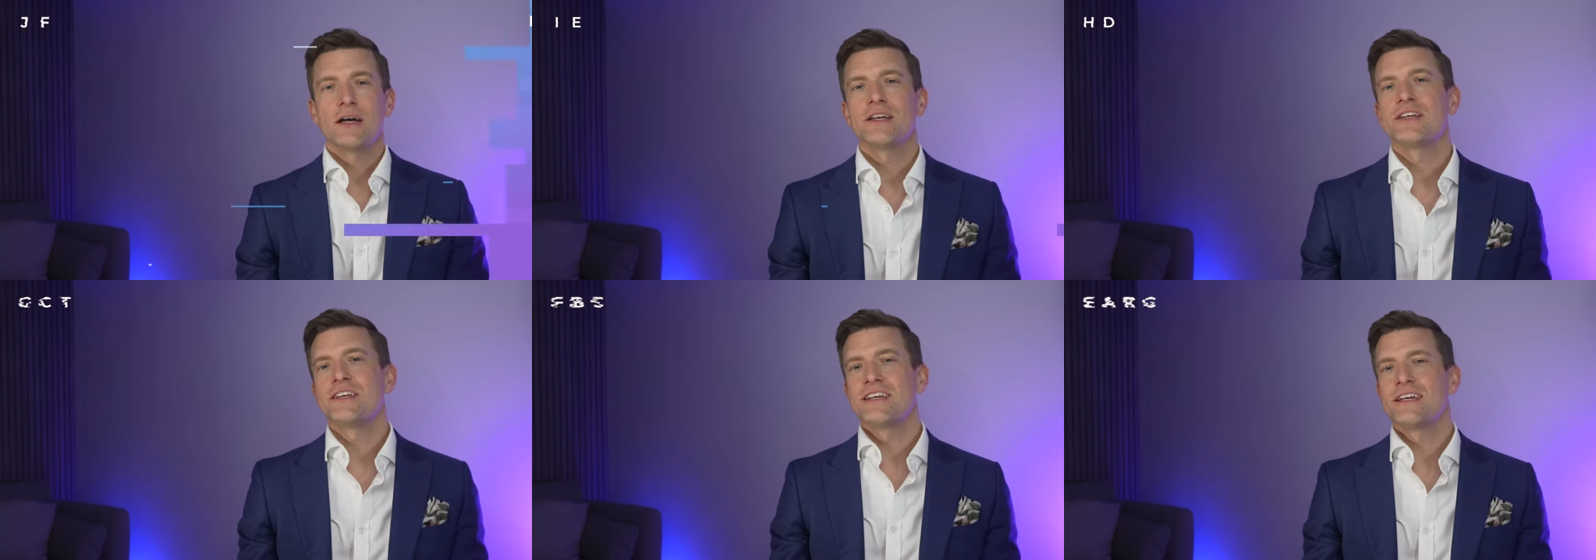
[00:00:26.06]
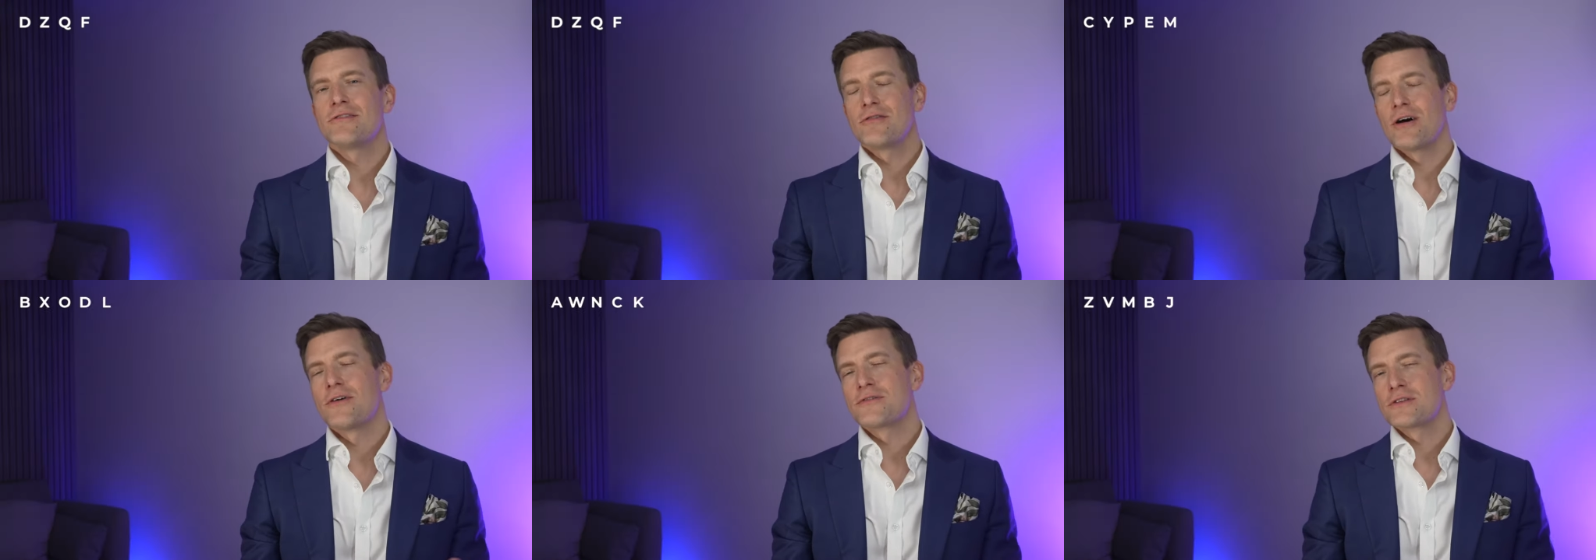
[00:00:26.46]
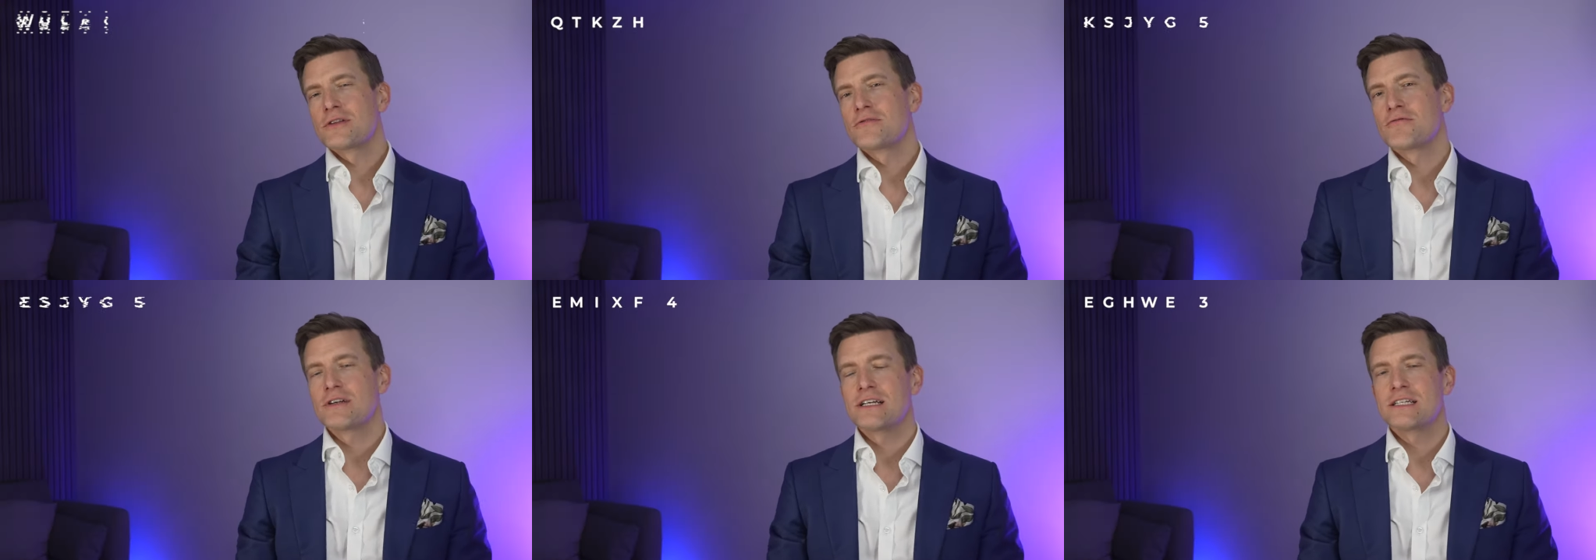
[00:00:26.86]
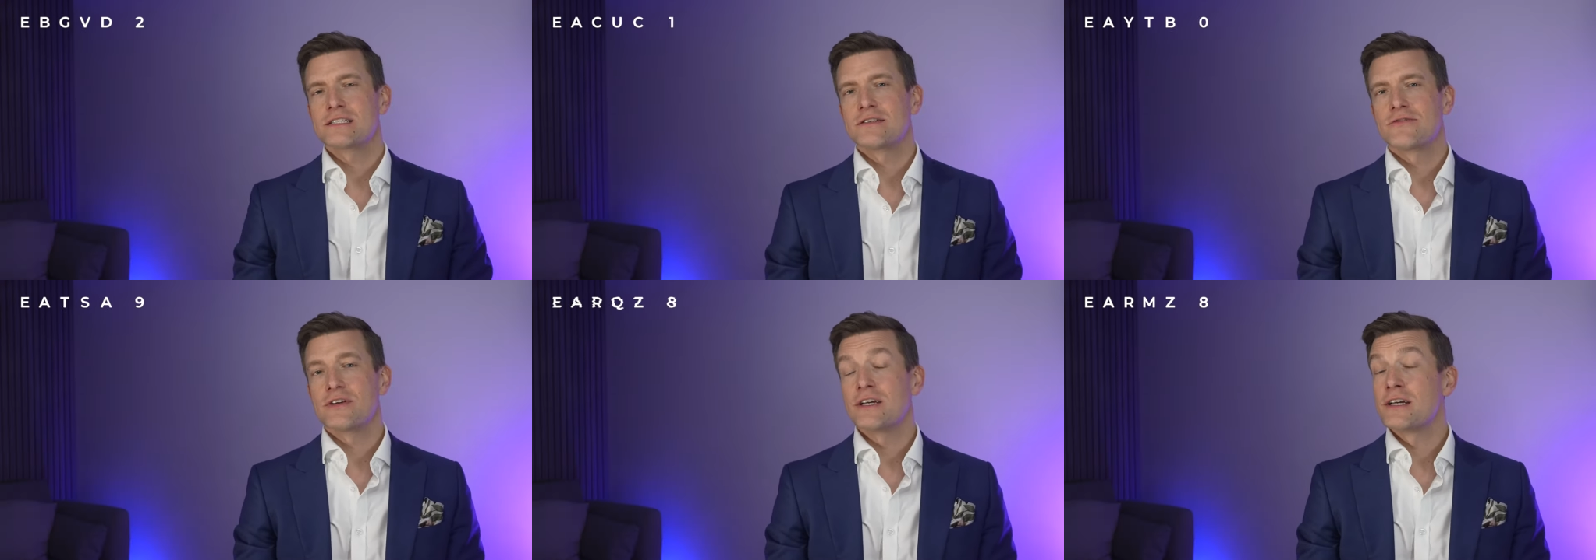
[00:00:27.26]
A year after the
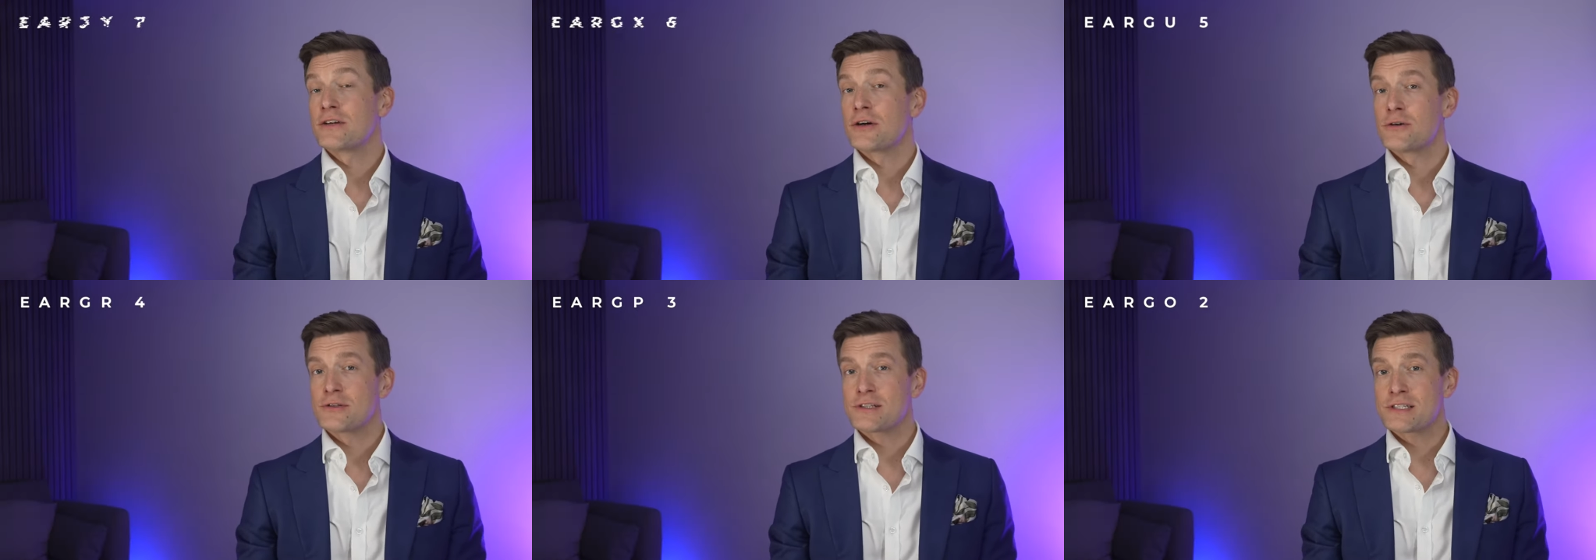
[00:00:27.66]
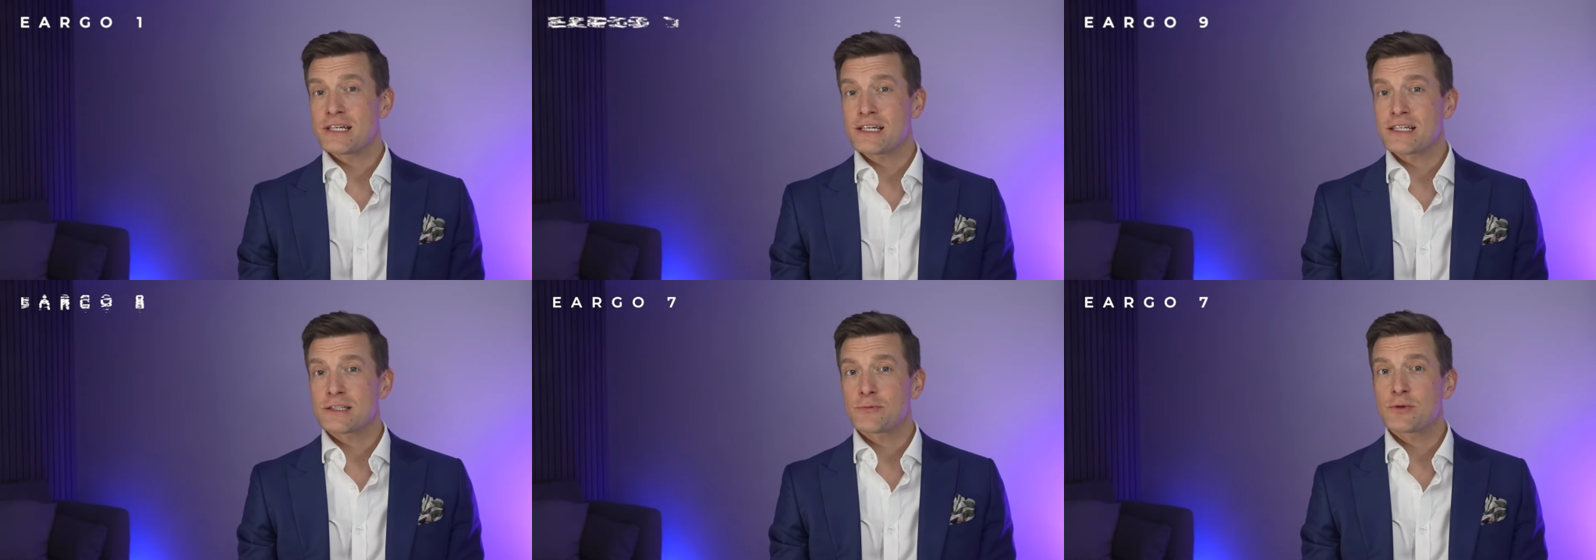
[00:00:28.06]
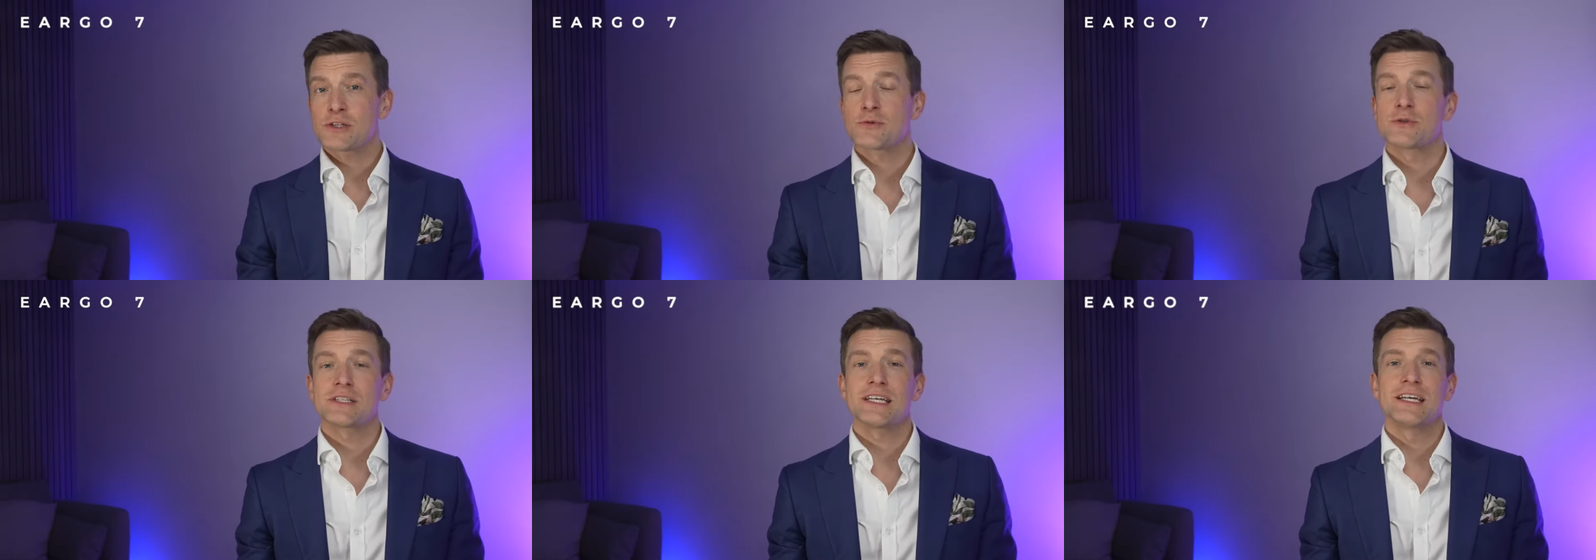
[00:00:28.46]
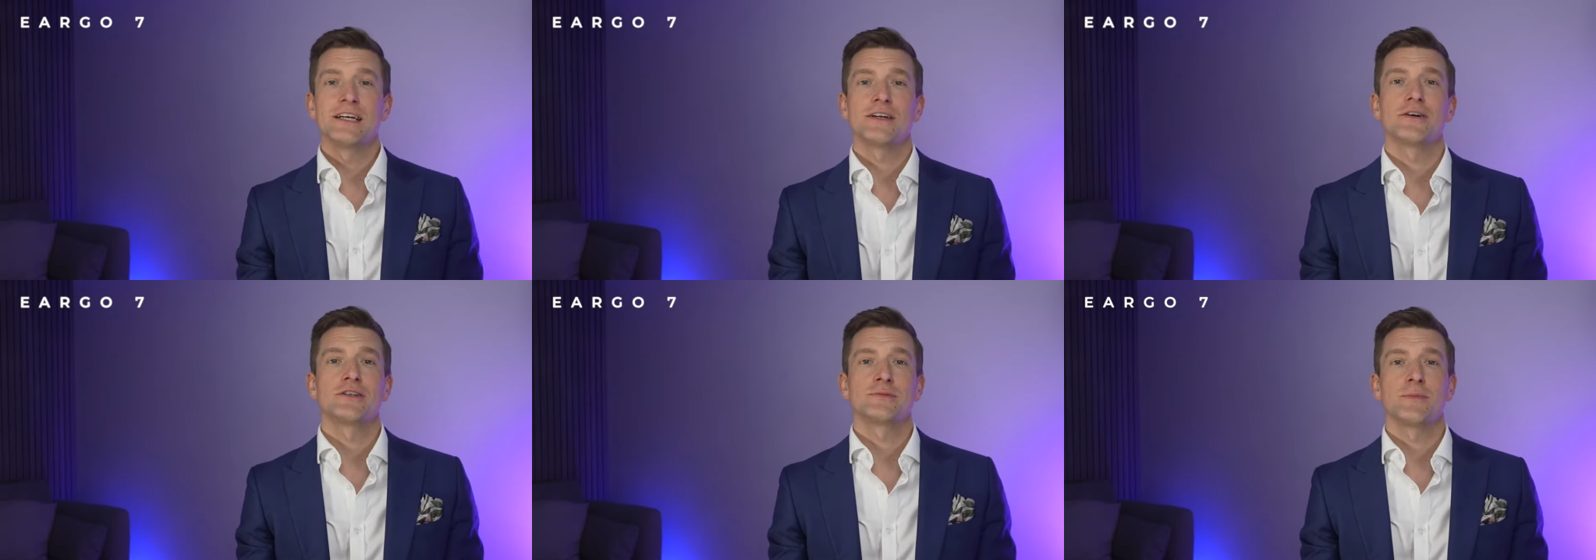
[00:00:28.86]
release of Eargo 6, which was
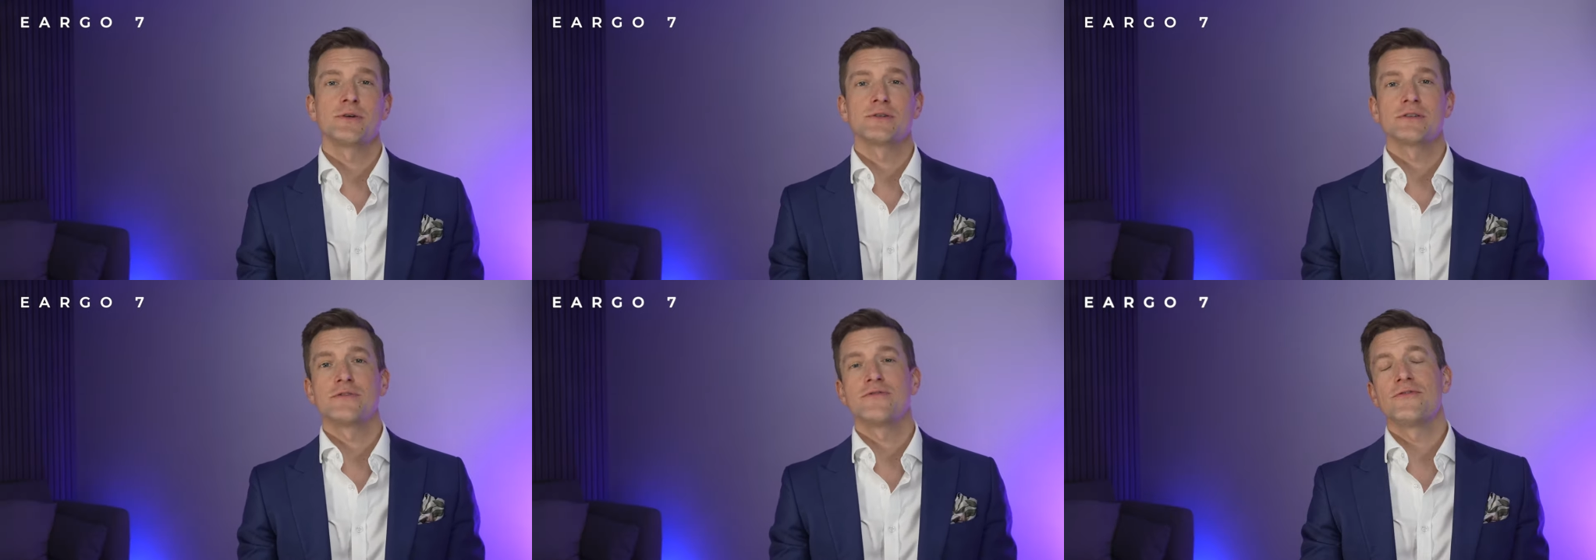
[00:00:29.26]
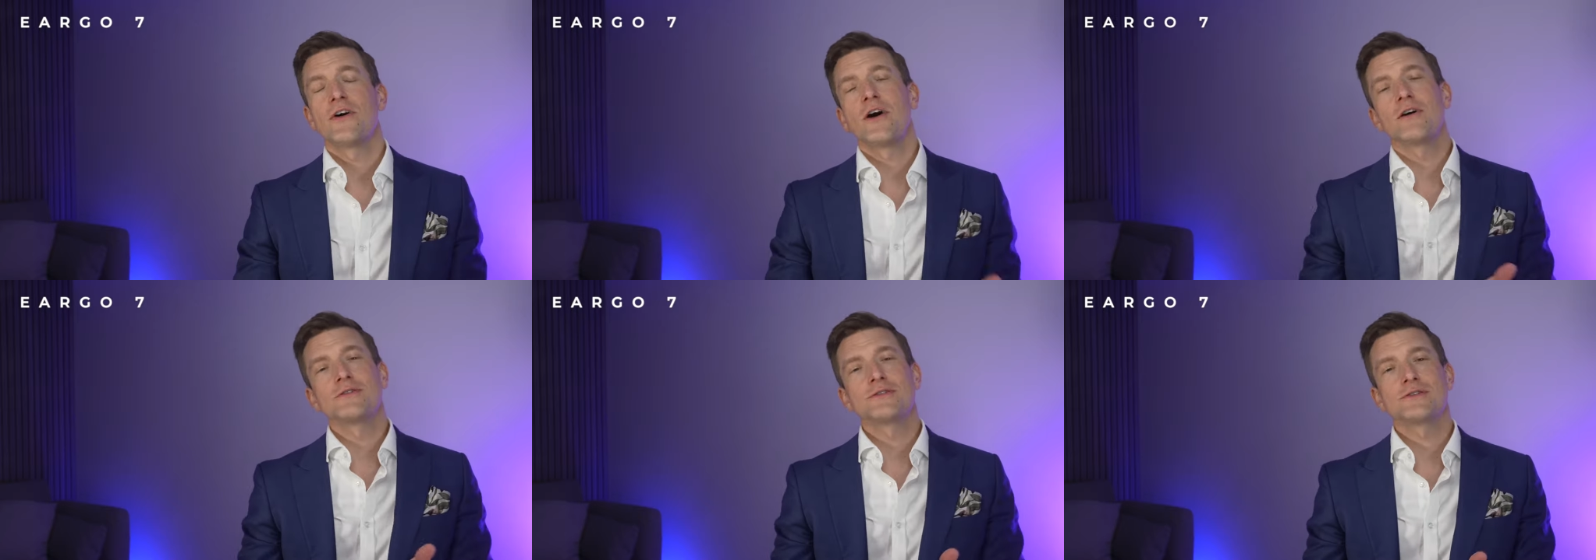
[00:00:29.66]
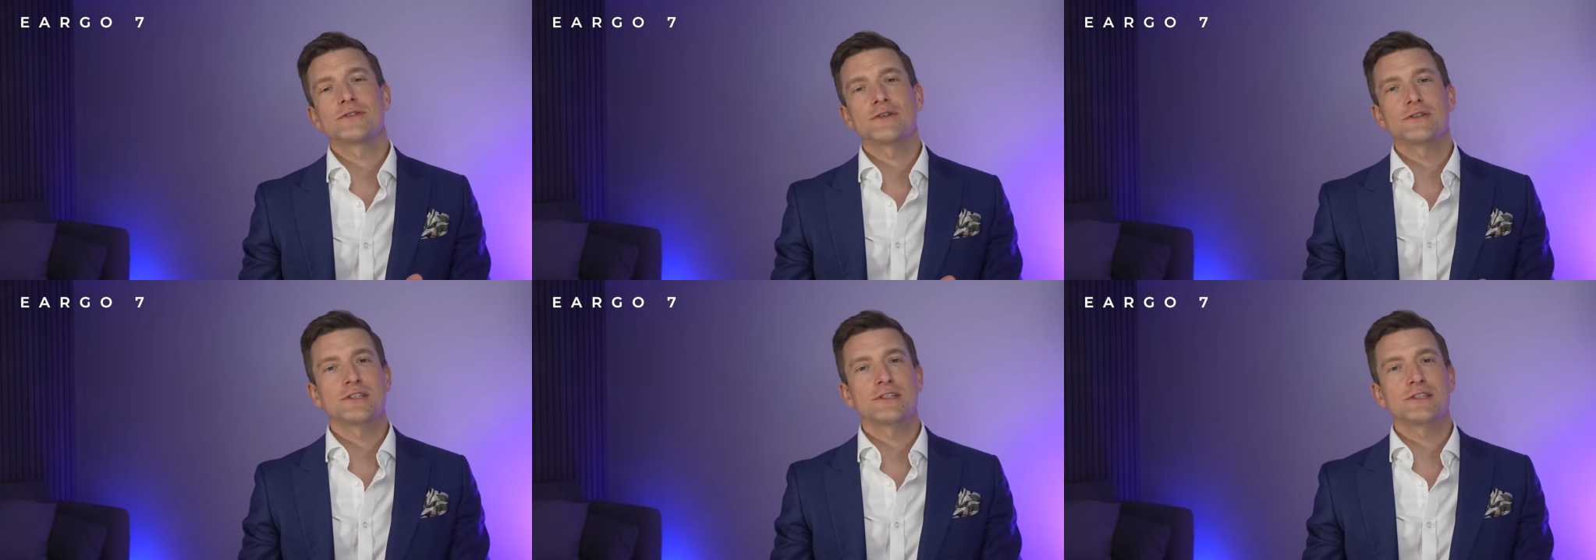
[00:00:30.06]
Eargo's most advanced,